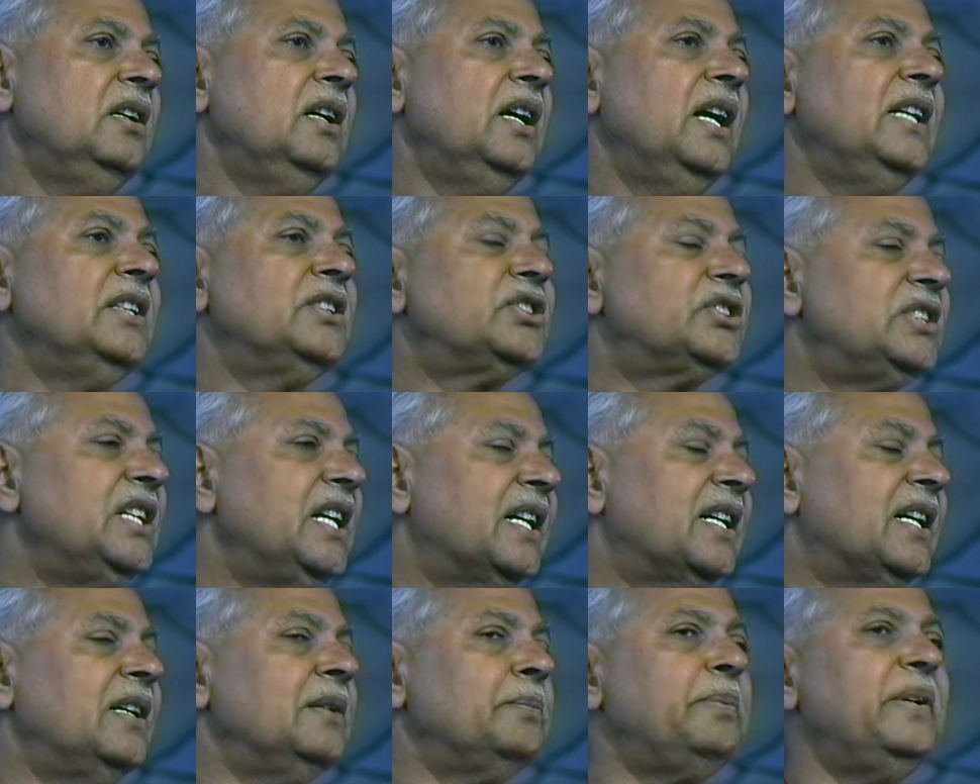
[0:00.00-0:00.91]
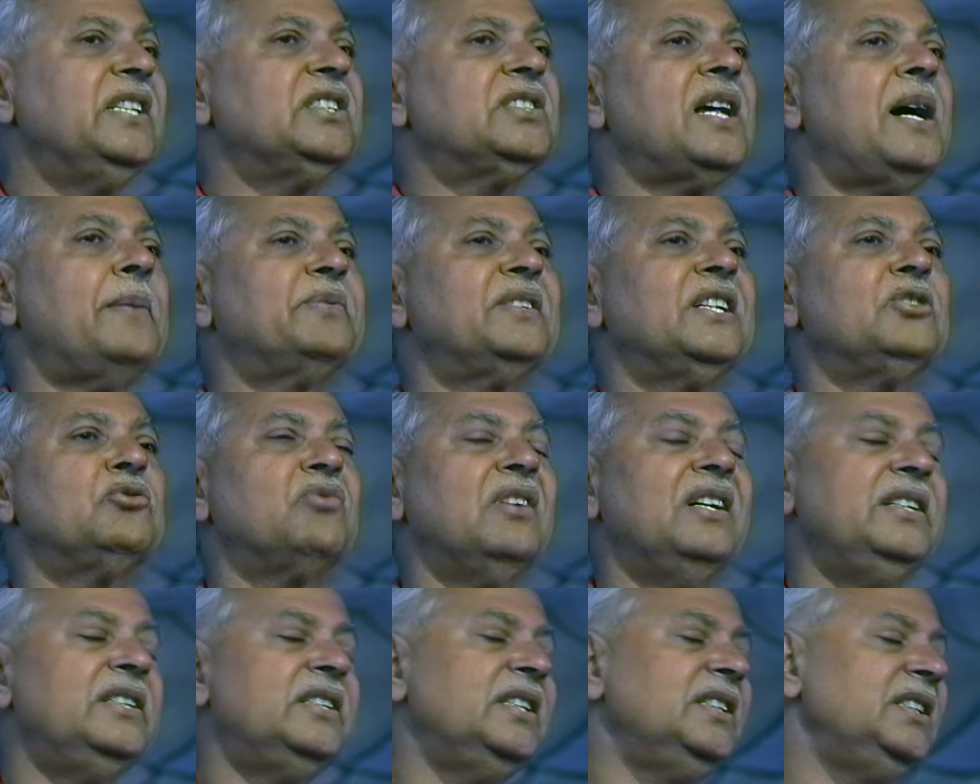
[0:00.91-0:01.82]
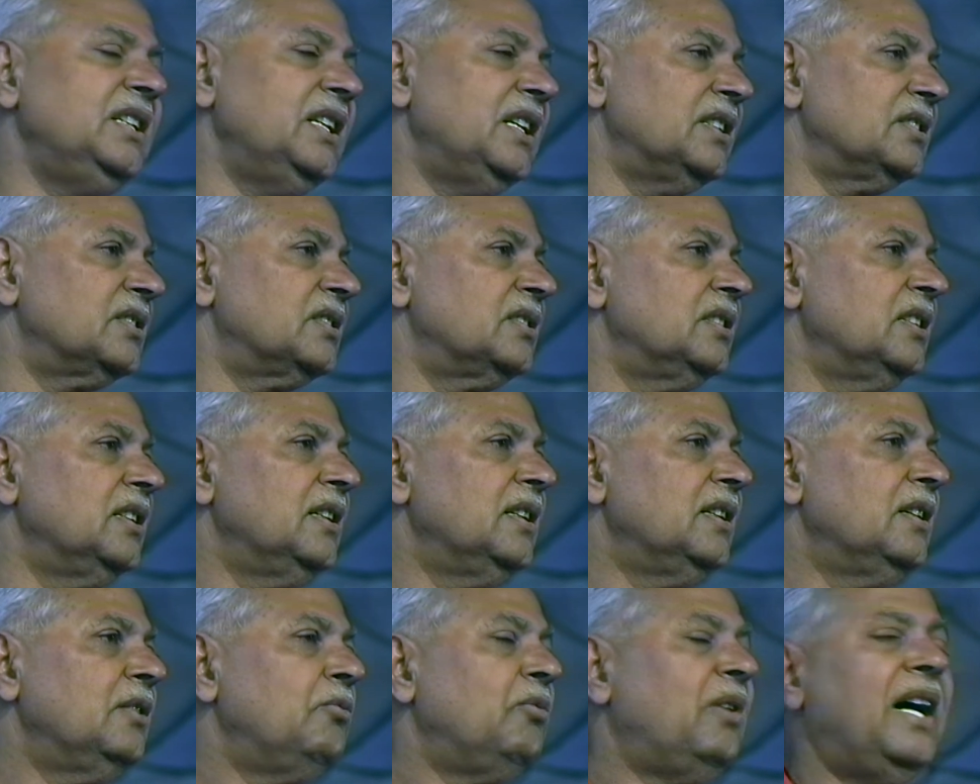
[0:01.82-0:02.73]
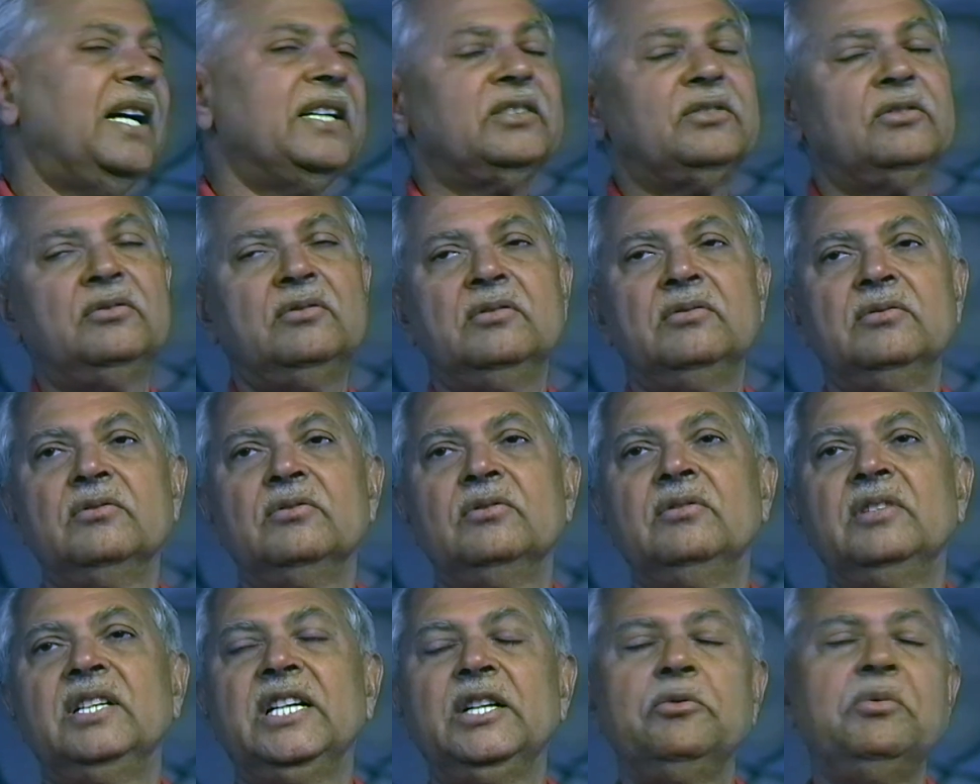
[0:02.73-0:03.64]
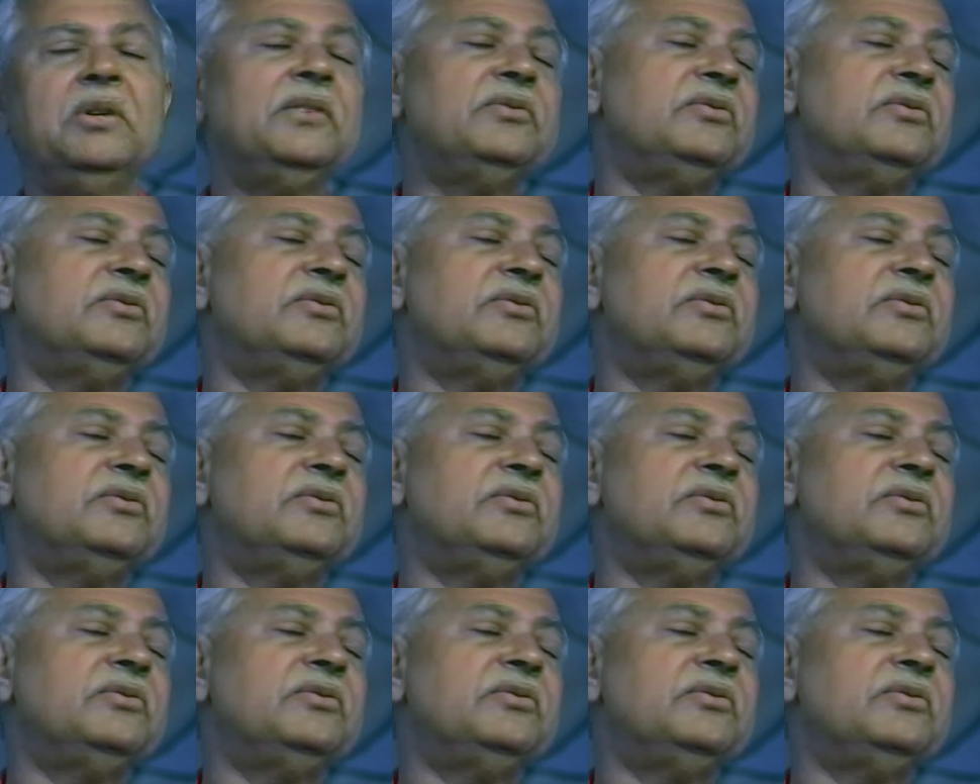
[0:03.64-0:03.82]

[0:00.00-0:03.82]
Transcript: In second phase, after twenty years, what did we